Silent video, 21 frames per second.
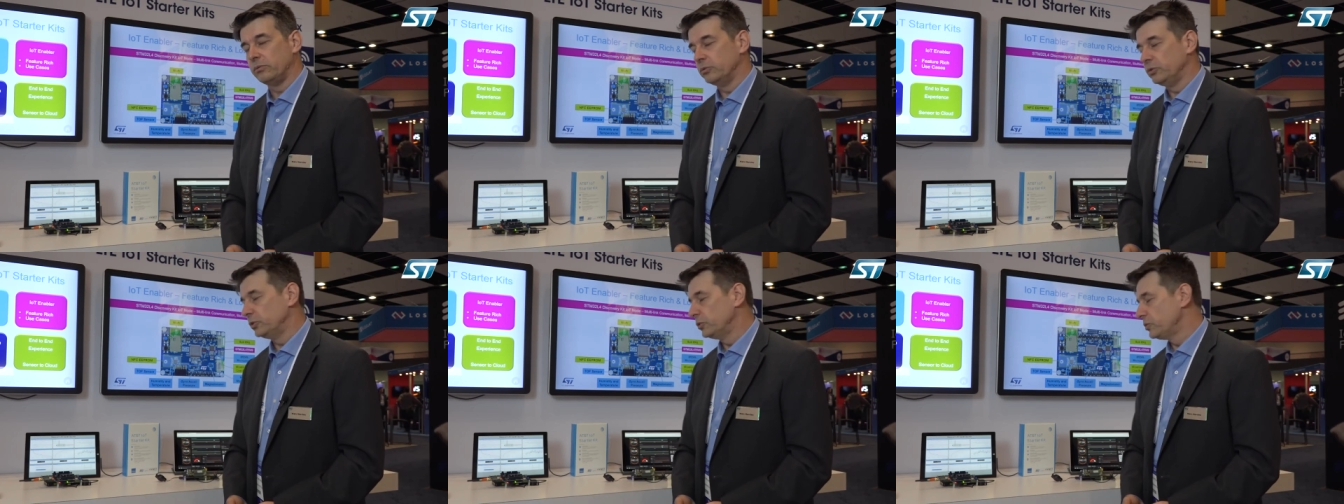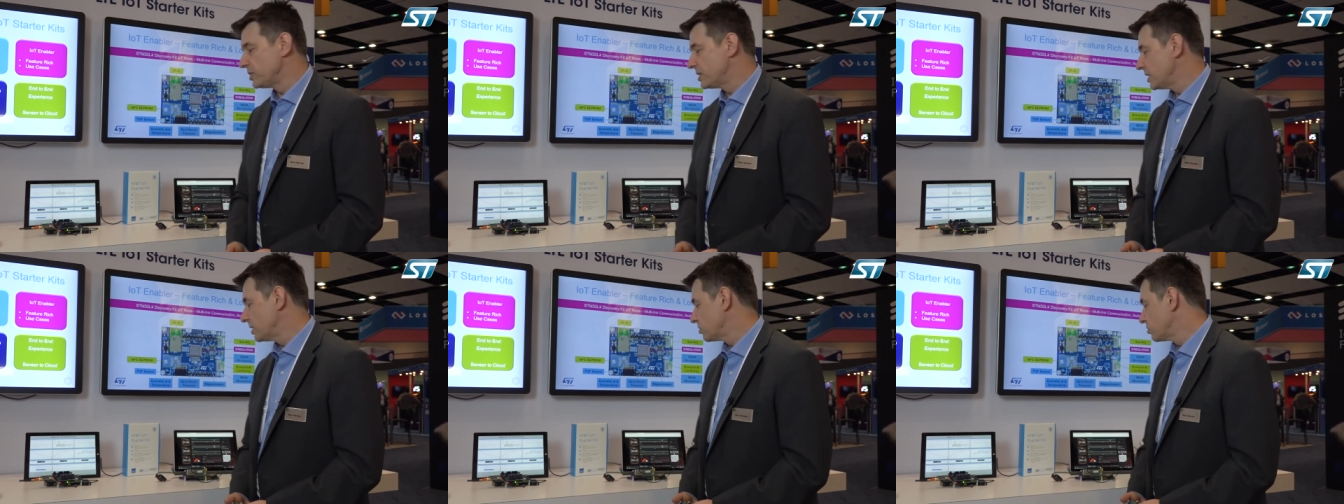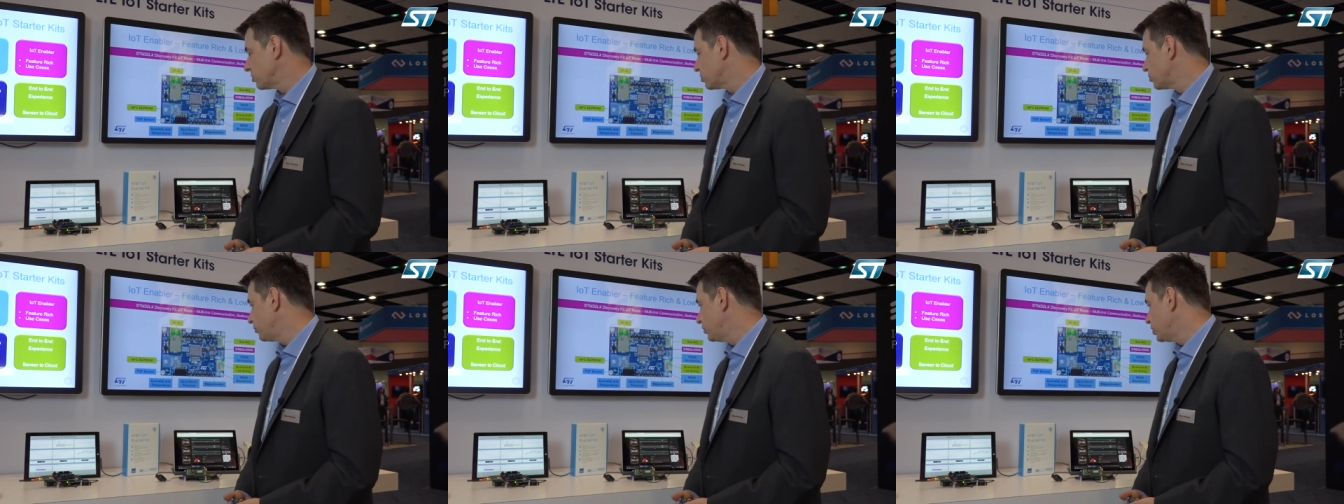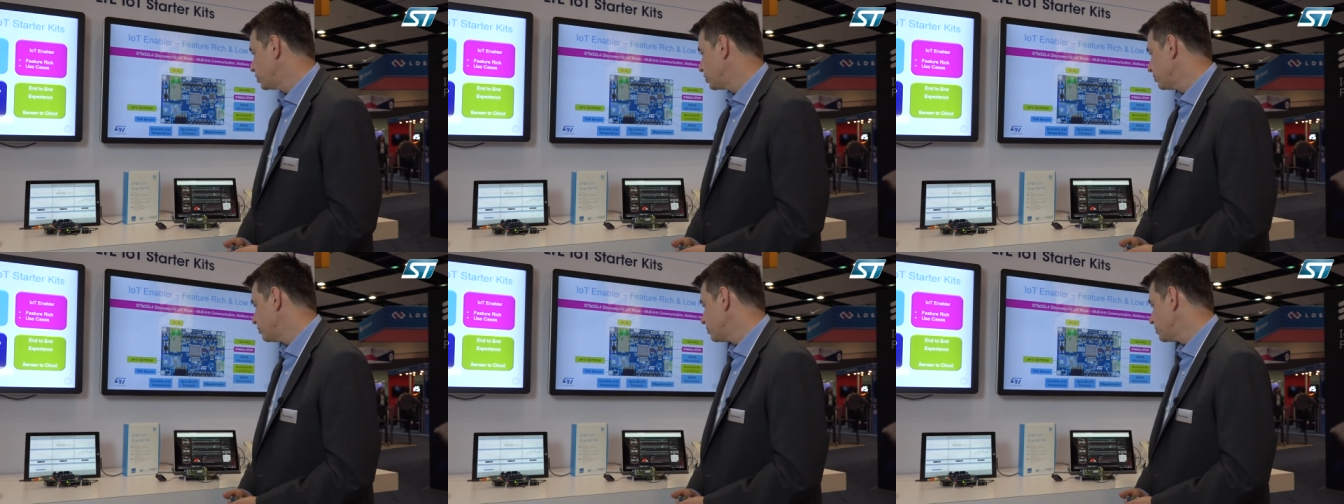using those
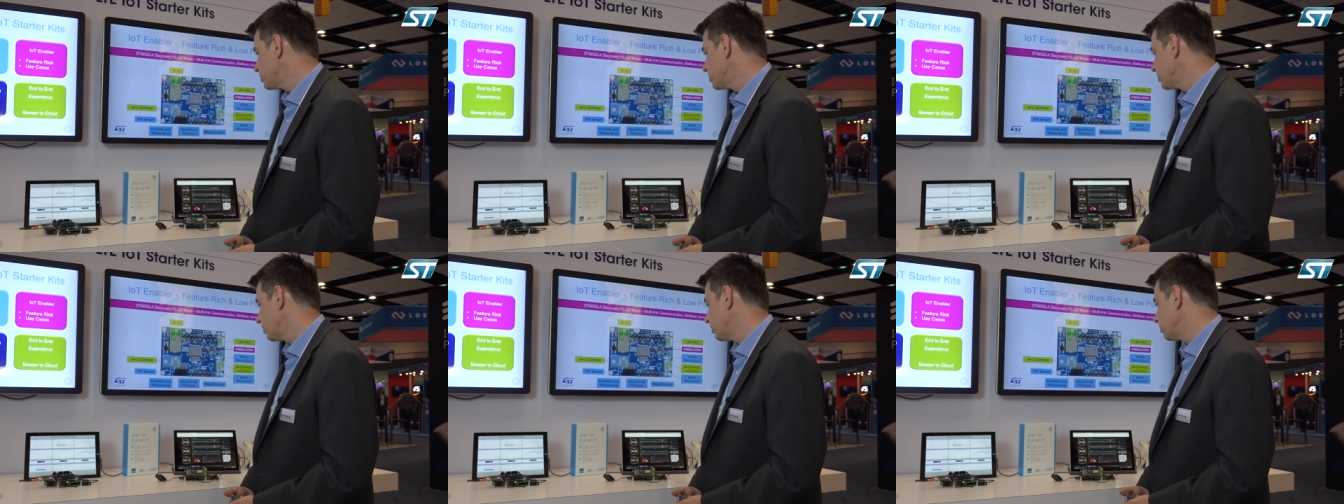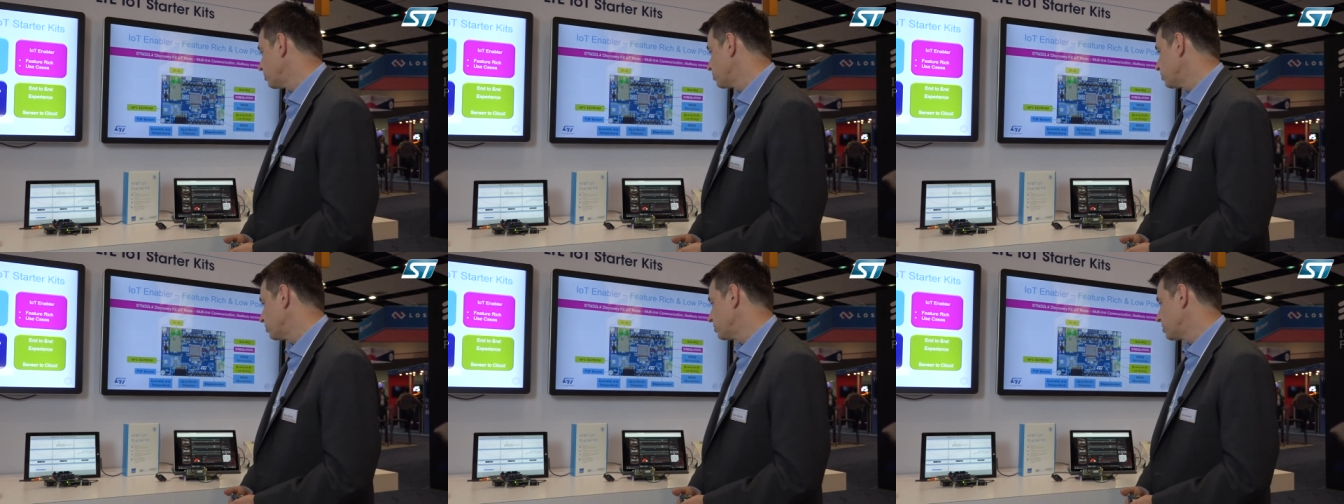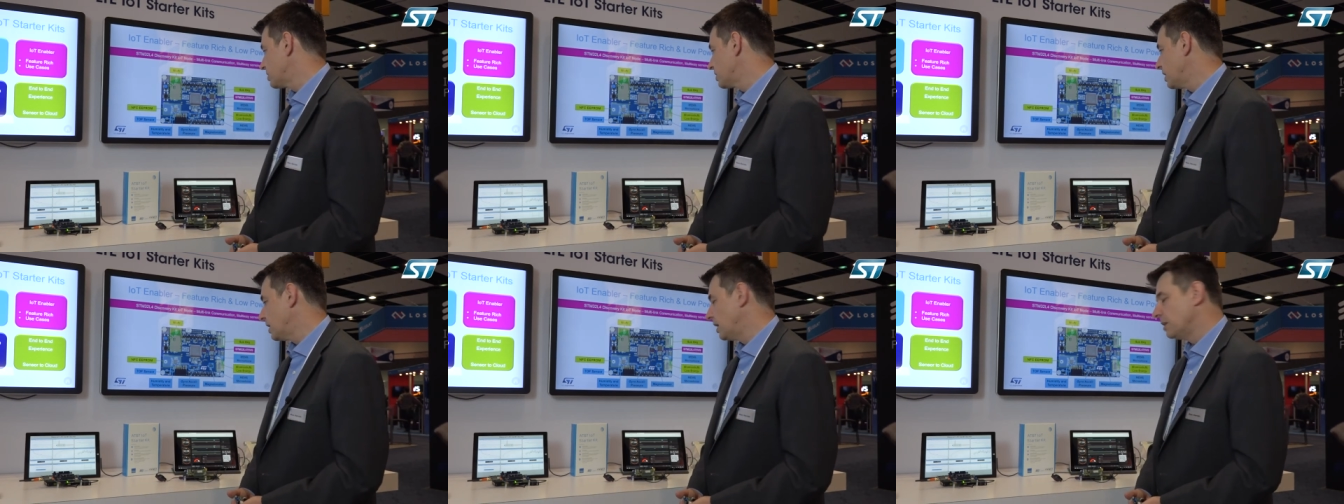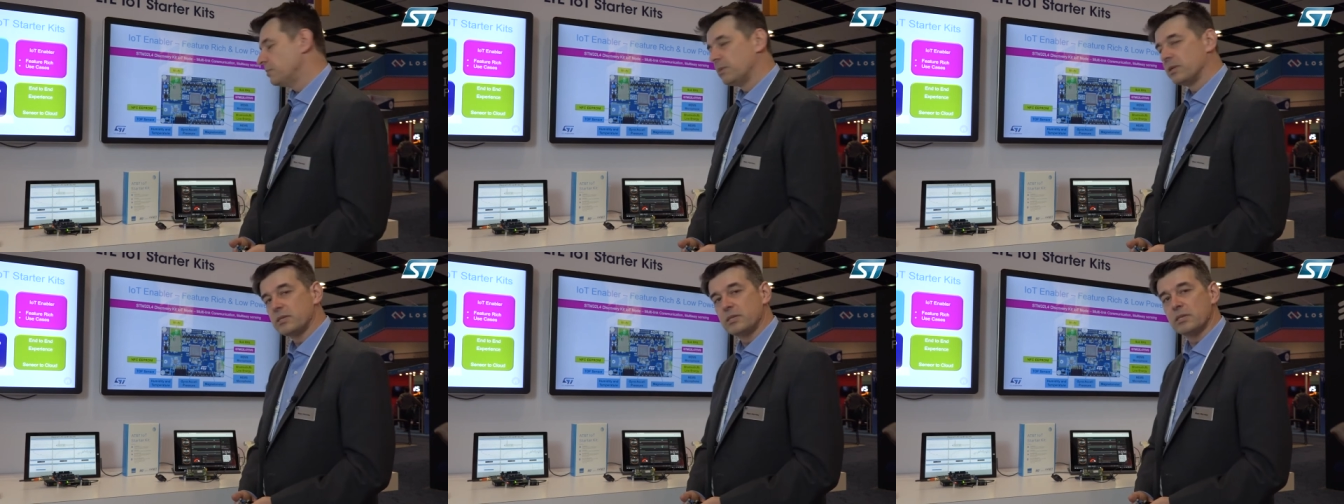features or those
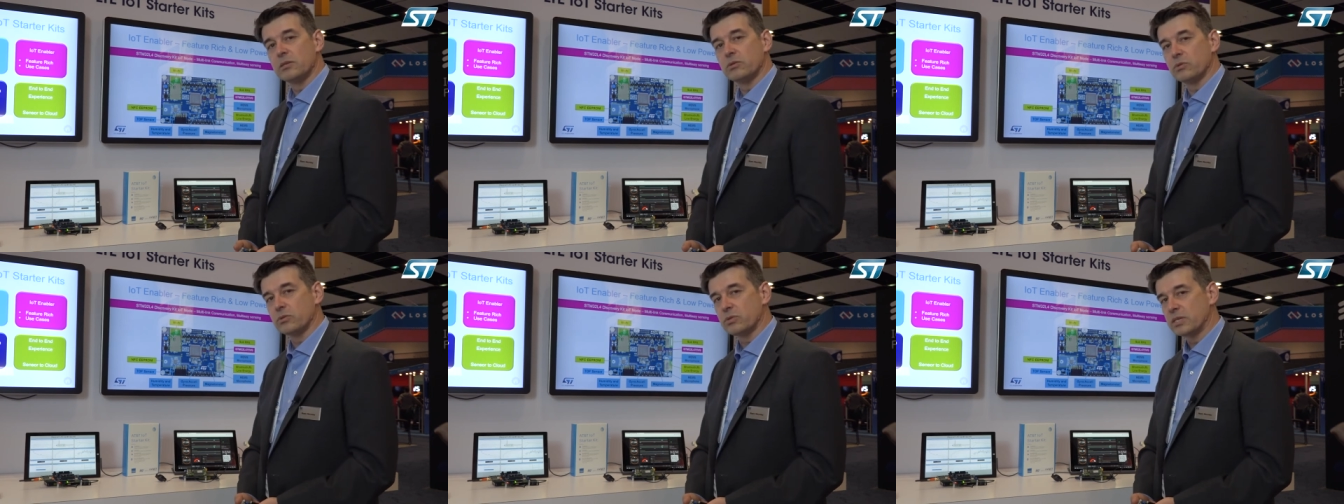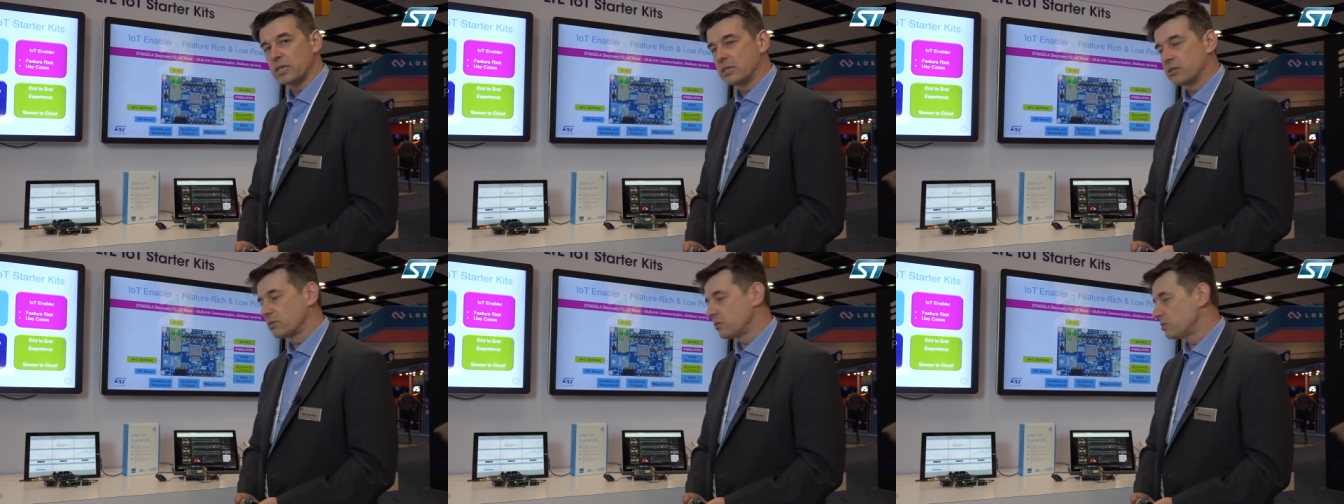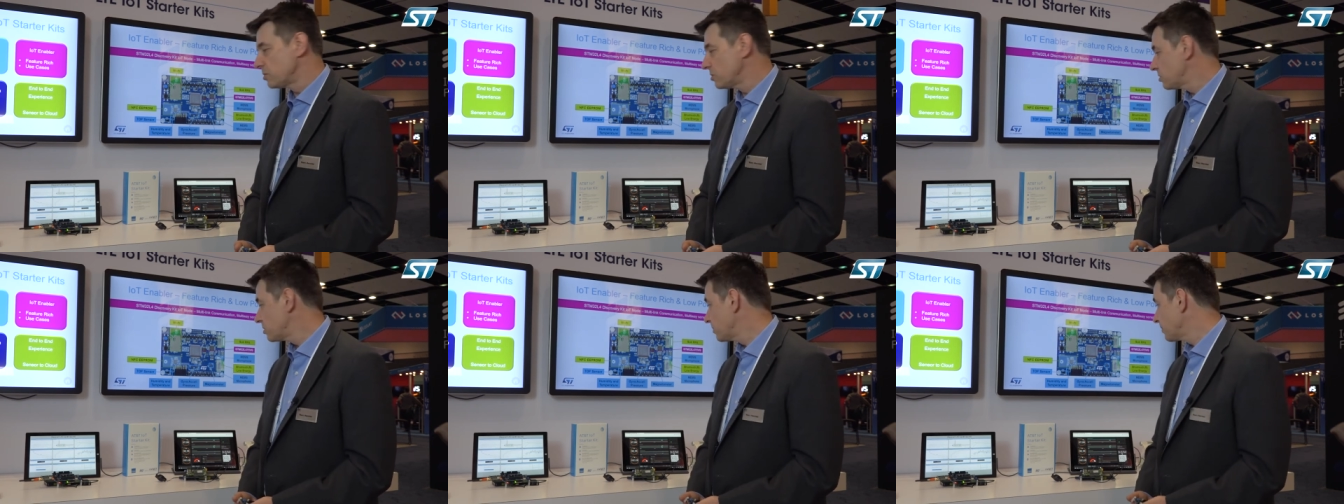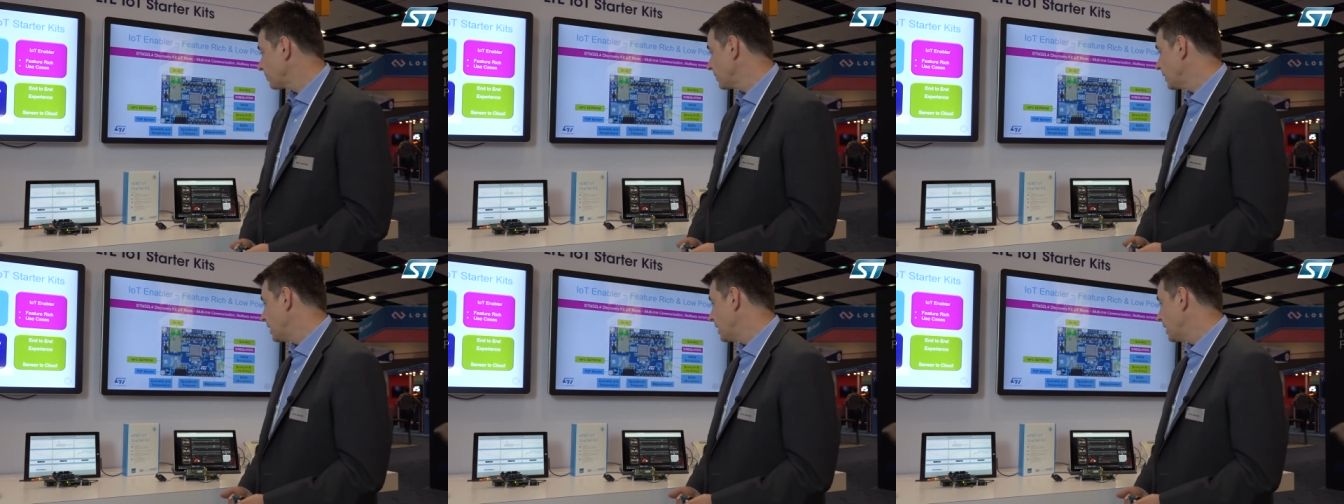elements and those sensors.